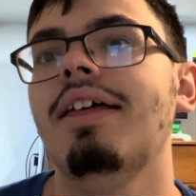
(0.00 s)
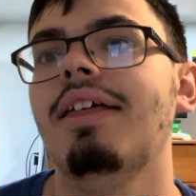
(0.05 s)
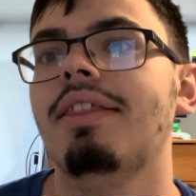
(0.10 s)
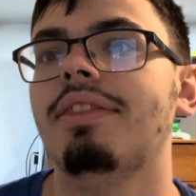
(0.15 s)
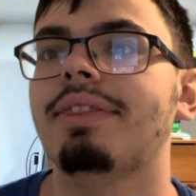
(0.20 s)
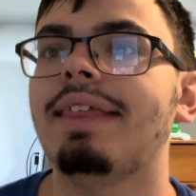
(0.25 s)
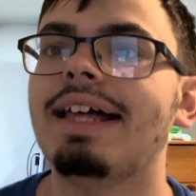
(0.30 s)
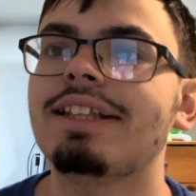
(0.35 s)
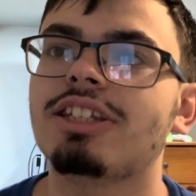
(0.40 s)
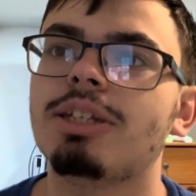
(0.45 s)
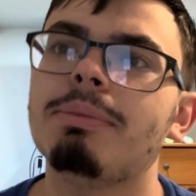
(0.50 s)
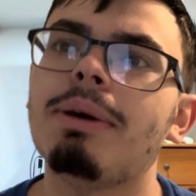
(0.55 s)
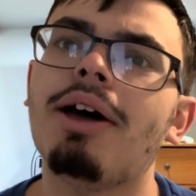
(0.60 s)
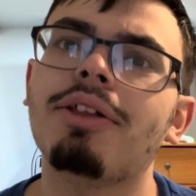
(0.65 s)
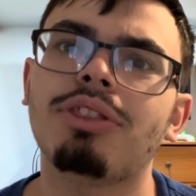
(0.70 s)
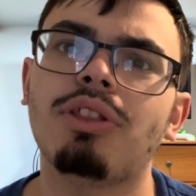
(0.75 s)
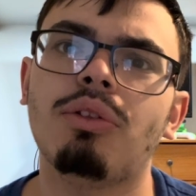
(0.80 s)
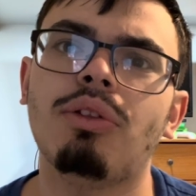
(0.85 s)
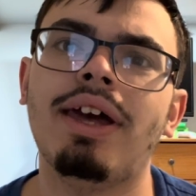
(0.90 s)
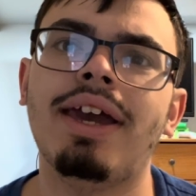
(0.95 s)
That's about
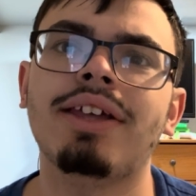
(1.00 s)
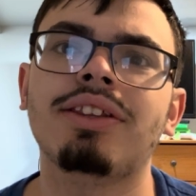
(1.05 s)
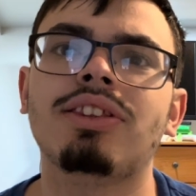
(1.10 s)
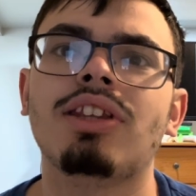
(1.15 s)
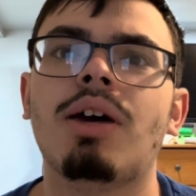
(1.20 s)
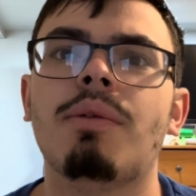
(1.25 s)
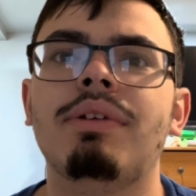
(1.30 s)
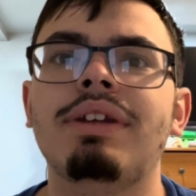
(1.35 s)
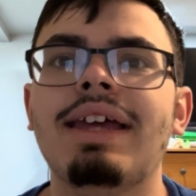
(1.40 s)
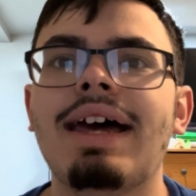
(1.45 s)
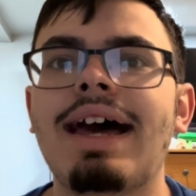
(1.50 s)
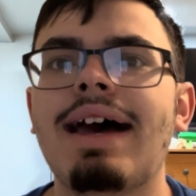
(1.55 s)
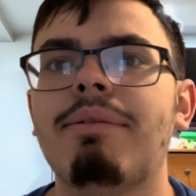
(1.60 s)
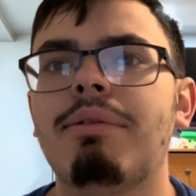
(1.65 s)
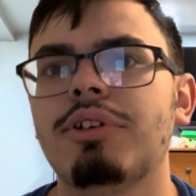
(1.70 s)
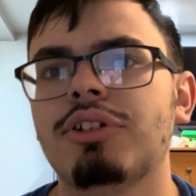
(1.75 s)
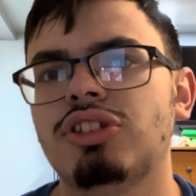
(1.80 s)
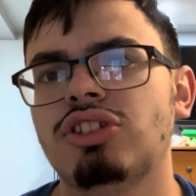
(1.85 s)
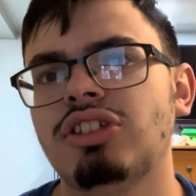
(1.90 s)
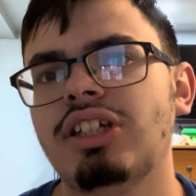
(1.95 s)
the length of an
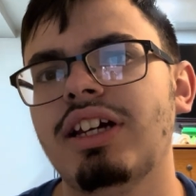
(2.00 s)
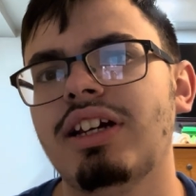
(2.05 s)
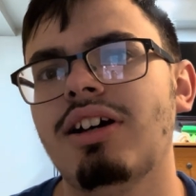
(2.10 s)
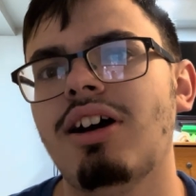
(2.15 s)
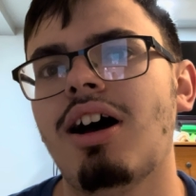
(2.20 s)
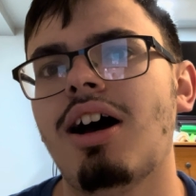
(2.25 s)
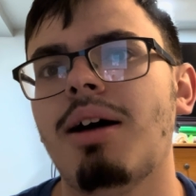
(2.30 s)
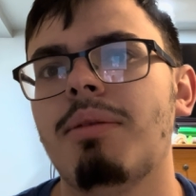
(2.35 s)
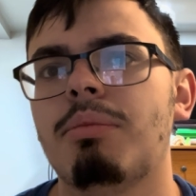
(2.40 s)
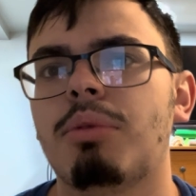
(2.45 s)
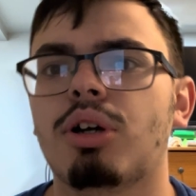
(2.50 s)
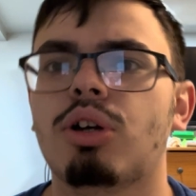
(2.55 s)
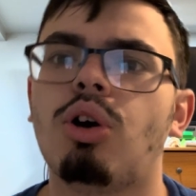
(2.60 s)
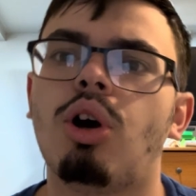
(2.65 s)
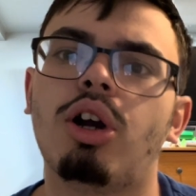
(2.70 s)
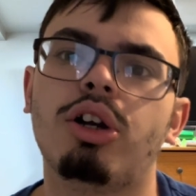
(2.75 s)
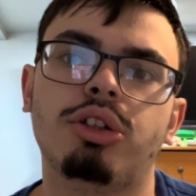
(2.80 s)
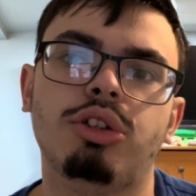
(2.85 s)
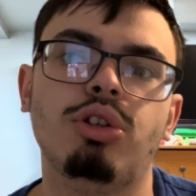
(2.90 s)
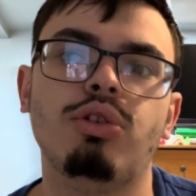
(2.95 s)
average sitcom or
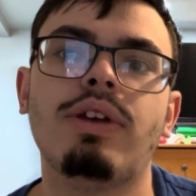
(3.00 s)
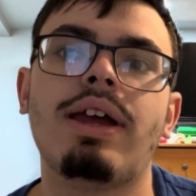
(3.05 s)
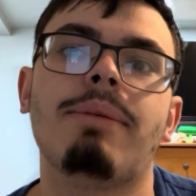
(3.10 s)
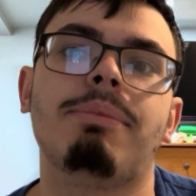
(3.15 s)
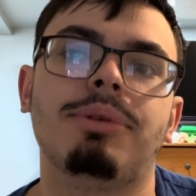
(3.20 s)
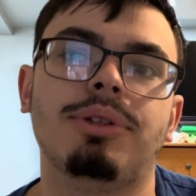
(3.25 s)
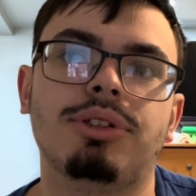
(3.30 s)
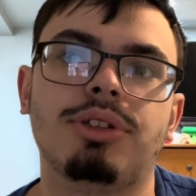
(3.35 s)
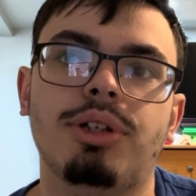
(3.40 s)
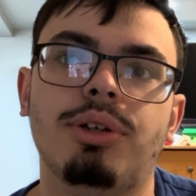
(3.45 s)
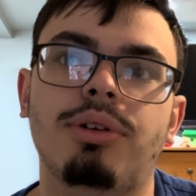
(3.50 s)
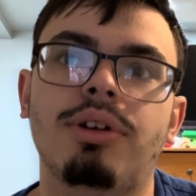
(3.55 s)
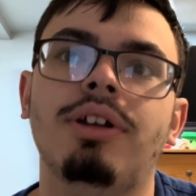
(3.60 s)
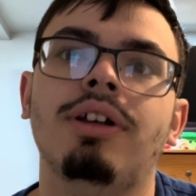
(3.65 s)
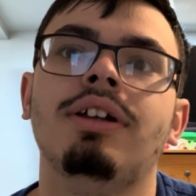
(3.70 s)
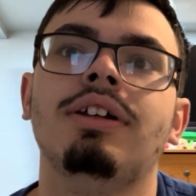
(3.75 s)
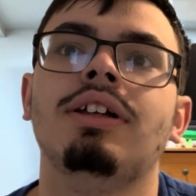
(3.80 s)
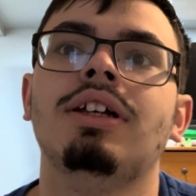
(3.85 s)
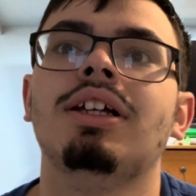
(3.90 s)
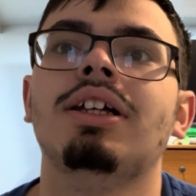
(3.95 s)
cartoon episode.
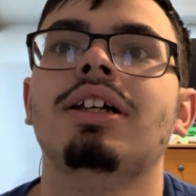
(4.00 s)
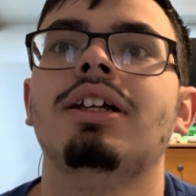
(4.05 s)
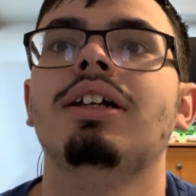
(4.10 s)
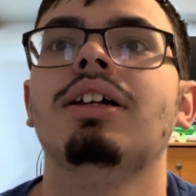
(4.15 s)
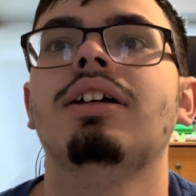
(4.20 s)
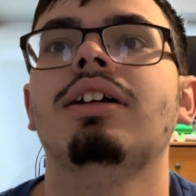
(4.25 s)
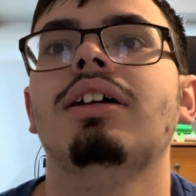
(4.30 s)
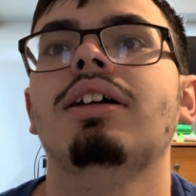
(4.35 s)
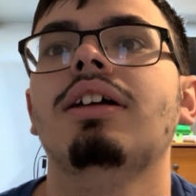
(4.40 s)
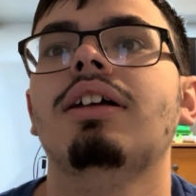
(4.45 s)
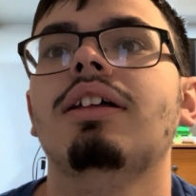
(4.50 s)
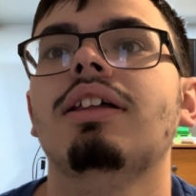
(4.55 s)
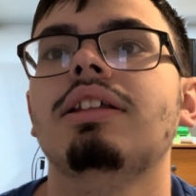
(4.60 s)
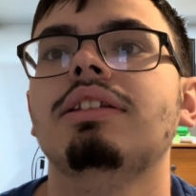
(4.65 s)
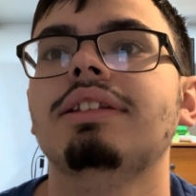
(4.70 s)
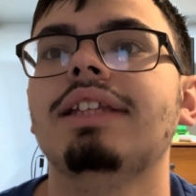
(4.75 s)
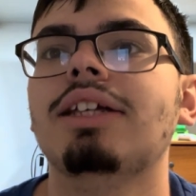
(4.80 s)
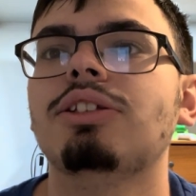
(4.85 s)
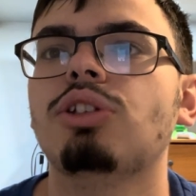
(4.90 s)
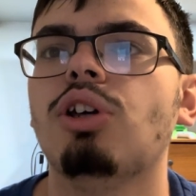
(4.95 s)

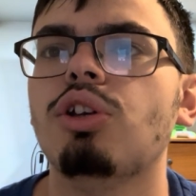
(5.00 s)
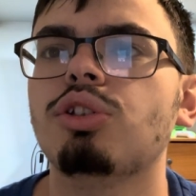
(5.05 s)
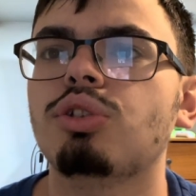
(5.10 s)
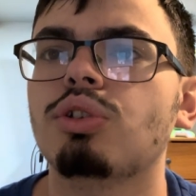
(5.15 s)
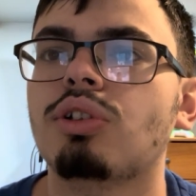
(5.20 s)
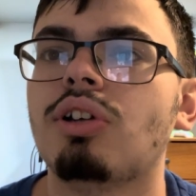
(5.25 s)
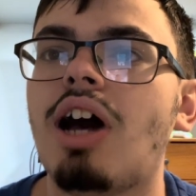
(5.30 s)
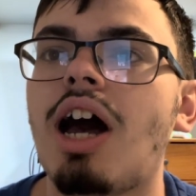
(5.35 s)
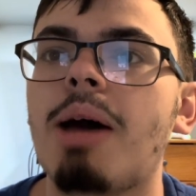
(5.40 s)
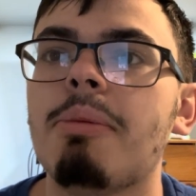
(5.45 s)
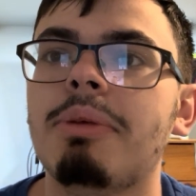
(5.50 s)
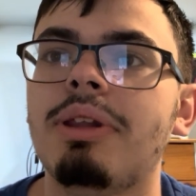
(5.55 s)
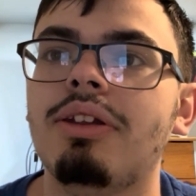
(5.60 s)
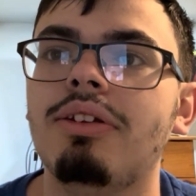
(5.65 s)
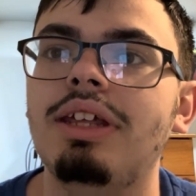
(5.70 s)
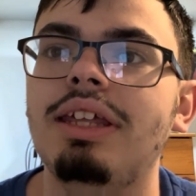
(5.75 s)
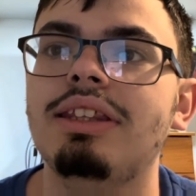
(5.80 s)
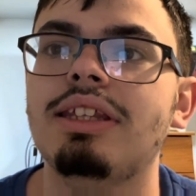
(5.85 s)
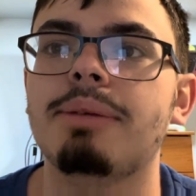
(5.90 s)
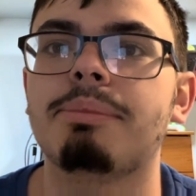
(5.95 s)
That's also
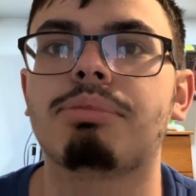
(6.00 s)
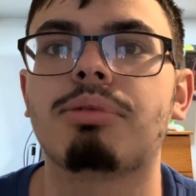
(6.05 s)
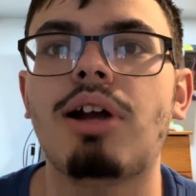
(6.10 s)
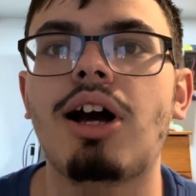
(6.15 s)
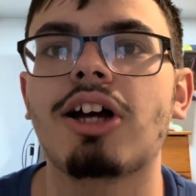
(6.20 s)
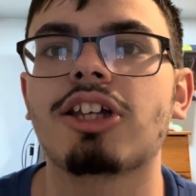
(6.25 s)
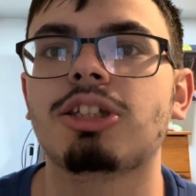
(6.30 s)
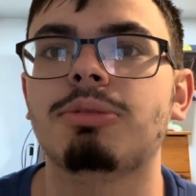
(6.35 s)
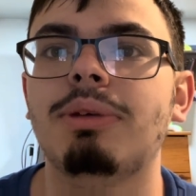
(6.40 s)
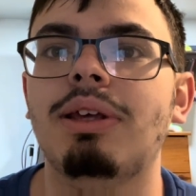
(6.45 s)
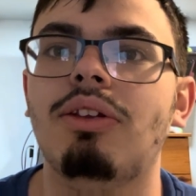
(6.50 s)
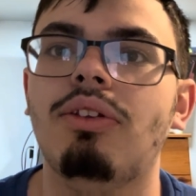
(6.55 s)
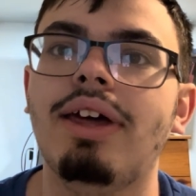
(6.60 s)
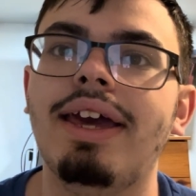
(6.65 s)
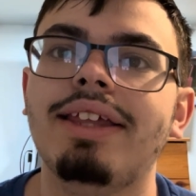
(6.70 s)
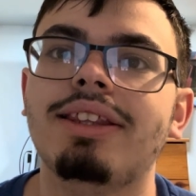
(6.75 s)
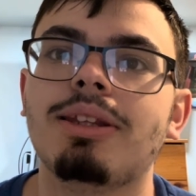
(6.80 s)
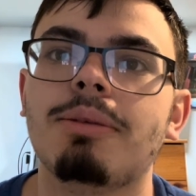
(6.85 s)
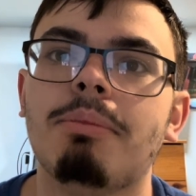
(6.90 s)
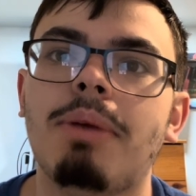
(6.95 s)
commonly the approximate
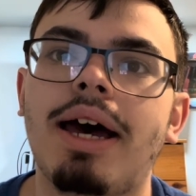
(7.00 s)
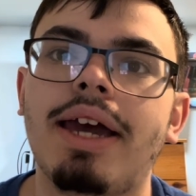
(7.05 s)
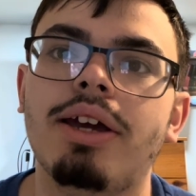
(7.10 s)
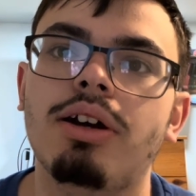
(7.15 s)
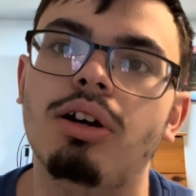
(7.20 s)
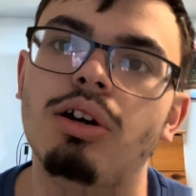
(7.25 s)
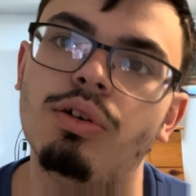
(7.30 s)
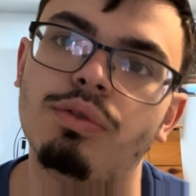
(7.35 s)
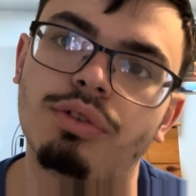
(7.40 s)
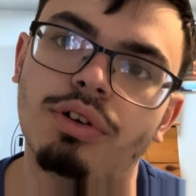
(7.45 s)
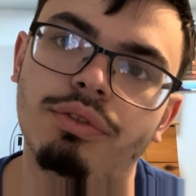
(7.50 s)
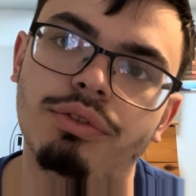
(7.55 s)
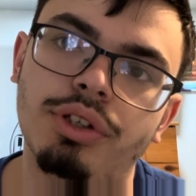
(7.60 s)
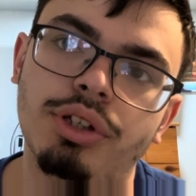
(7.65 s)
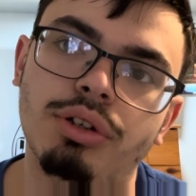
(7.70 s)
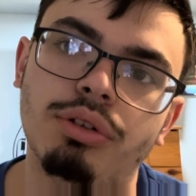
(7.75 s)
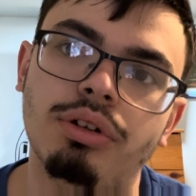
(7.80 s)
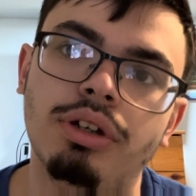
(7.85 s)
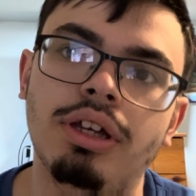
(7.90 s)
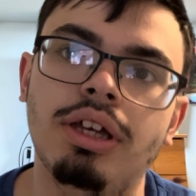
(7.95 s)
length of my
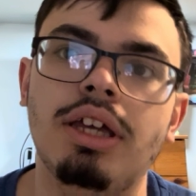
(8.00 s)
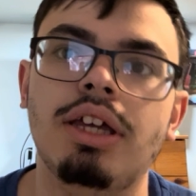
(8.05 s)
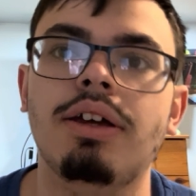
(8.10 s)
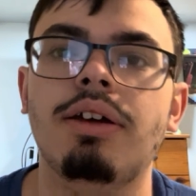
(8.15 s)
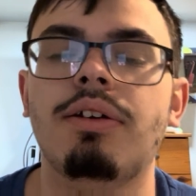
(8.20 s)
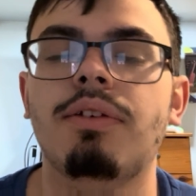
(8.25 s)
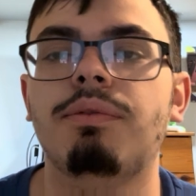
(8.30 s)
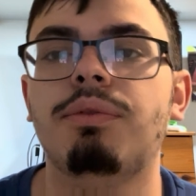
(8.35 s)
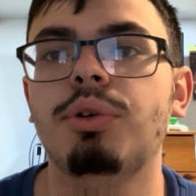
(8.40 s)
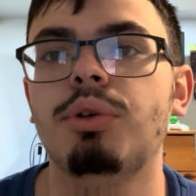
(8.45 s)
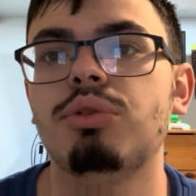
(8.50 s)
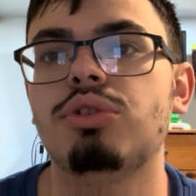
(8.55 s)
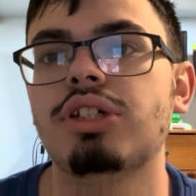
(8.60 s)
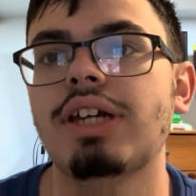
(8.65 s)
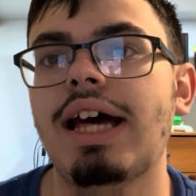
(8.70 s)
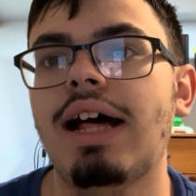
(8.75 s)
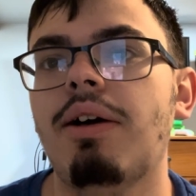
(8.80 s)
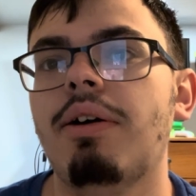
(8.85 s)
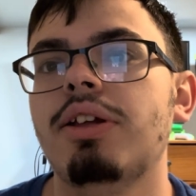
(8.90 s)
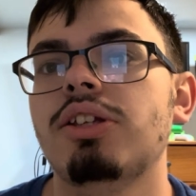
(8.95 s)
overview, food
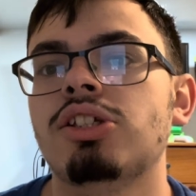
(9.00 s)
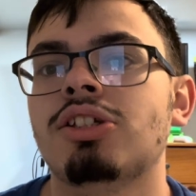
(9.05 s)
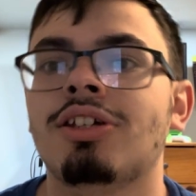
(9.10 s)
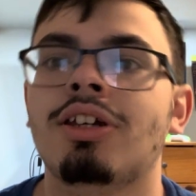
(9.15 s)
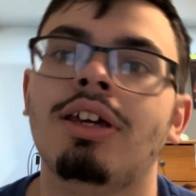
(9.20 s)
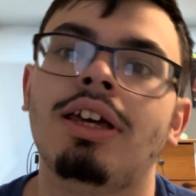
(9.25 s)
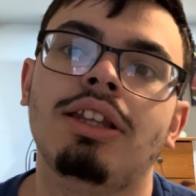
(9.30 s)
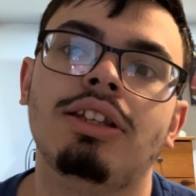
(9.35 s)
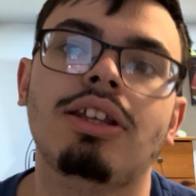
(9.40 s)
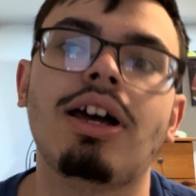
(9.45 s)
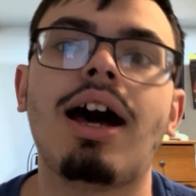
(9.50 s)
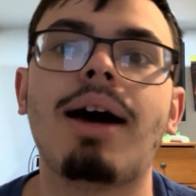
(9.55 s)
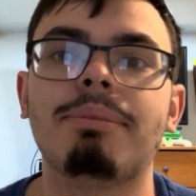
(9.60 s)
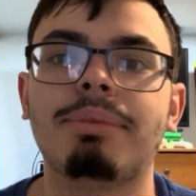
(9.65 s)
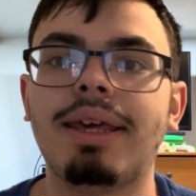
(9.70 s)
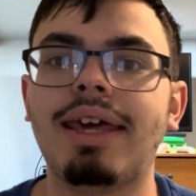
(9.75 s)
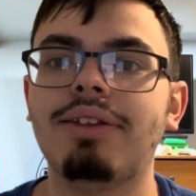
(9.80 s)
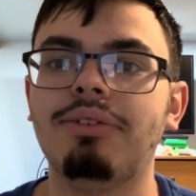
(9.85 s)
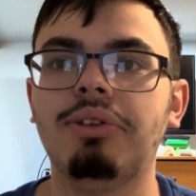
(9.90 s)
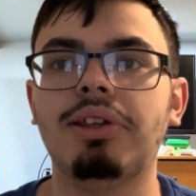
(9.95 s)
challenge, and top
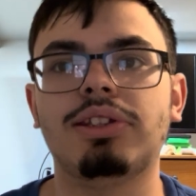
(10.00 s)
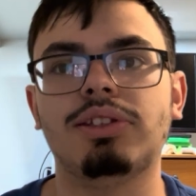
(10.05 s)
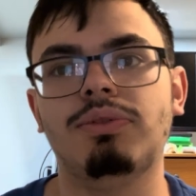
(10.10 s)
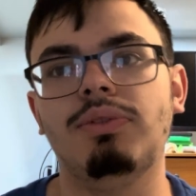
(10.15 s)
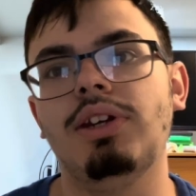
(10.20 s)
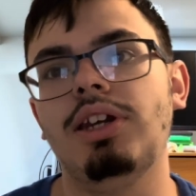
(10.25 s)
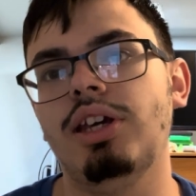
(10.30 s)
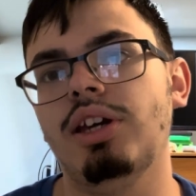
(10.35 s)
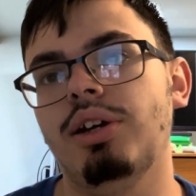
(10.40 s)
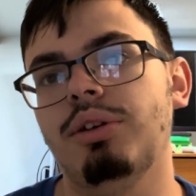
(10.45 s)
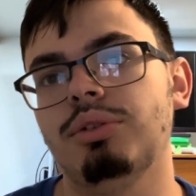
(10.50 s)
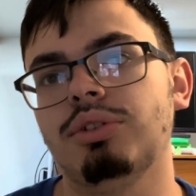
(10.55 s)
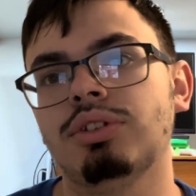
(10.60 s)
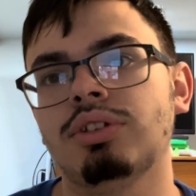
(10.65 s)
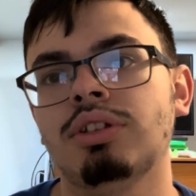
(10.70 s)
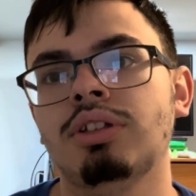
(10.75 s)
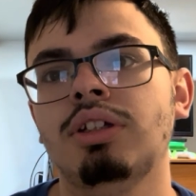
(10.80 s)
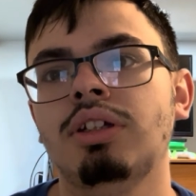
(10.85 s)
10 list videos.